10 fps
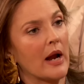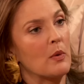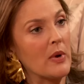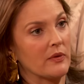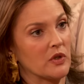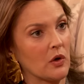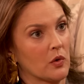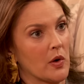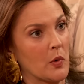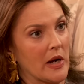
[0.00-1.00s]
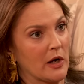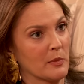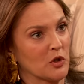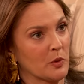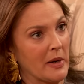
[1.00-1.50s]
right, we have to go to a quick
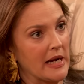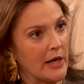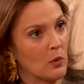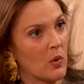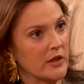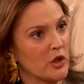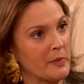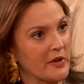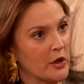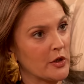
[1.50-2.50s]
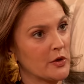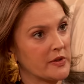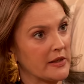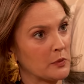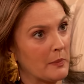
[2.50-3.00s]
commercial break. I don't want to, but the good
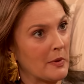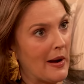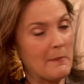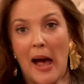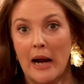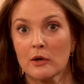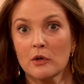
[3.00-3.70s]
news is we'll be right back.